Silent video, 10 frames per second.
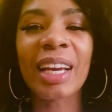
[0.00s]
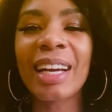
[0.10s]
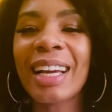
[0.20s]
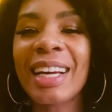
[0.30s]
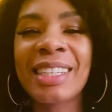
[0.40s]

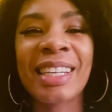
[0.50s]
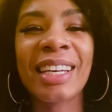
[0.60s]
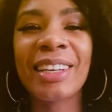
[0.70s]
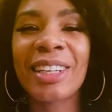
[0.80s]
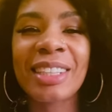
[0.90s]
I say
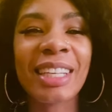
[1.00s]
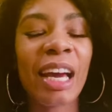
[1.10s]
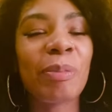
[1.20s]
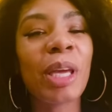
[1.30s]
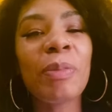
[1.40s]
it all the
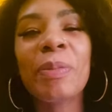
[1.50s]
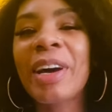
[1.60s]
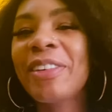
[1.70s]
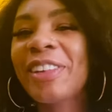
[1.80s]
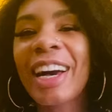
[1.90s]
time. Give me
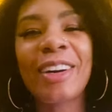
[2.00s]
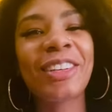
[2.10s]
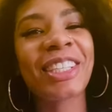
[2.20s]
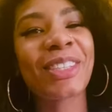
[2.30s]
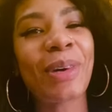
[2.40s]
my
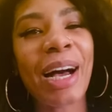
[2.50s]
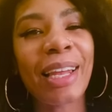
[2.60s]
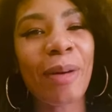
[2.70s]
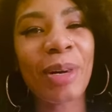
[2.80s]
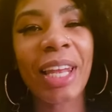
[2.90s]
flowers while
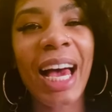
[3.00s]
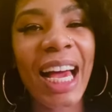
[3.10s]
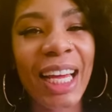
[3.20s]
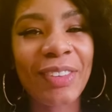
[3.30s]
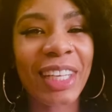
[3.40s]
I'm
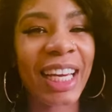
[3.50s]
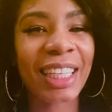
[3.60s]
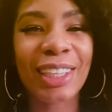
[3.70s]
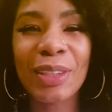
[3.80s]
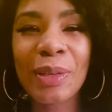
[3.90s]
alive.
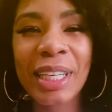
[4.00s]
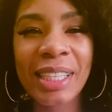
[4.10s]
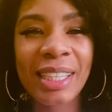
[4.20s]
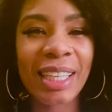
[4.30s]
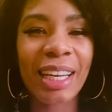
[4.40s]
Like, don't wait
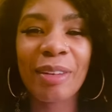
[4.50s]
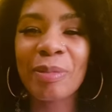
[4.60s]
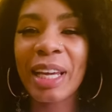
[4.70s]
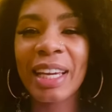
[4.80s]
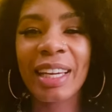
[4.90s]
until I'm
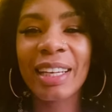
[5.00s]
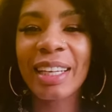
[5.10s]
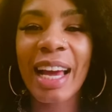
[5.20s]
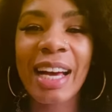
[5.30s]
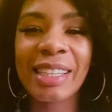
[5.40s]
like in a
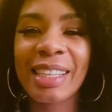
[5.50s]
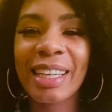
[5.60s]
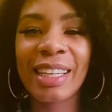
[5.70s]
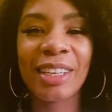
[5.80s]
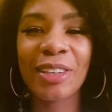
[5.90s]

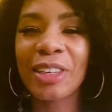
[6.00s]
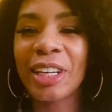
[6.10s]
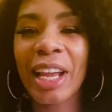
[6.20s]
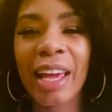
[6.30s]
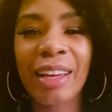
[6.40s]
casket or
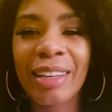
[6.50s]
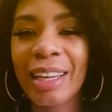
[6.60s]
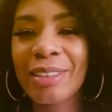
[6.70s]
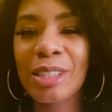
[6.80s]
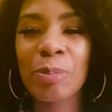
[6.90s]
like
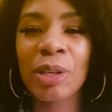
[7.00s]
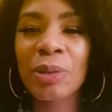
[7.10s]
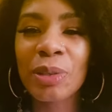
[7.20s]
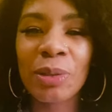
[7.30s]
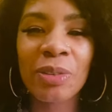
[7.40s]
getting
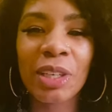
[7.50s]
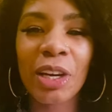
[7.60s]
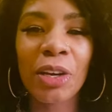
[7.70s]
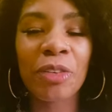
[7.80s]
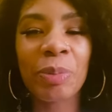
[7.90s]
sprinkled over the
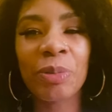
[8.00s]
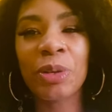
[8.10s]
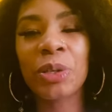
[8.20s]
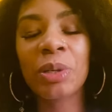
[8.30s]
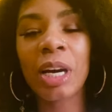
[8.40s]
earth before
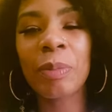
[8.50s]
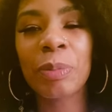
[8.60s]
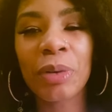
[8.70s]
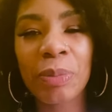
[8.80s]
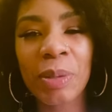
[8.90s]
you come and
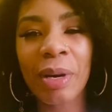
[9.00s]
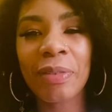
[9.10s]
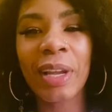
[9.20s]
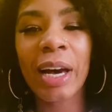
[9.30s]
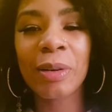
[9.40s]
bring me my
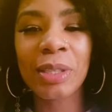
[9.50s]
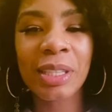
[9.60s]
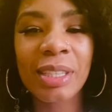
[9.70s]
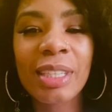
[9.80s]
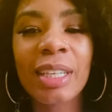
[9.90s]
flowers.
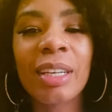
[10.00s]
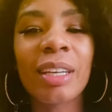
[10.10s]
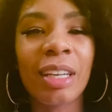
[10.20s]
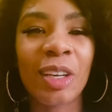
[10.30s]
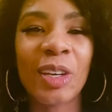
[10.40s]

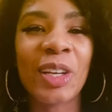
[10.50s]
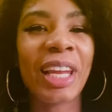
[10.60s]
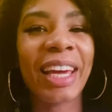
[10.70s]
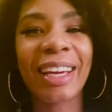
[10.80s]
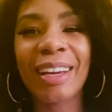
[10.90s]
You know,
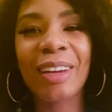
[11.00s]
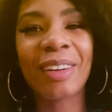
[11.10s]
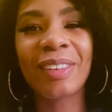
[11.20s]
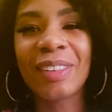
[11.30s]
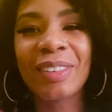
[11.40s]
like,
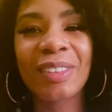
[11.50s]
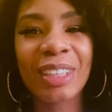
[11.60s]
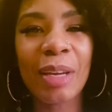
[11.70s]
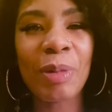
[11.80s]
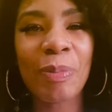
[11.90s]

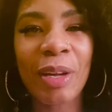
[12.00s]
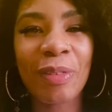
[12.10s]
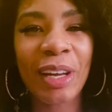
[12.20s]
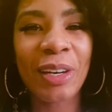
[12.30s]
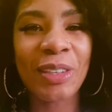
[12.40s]
give me my
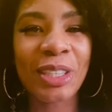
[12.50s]
flowers.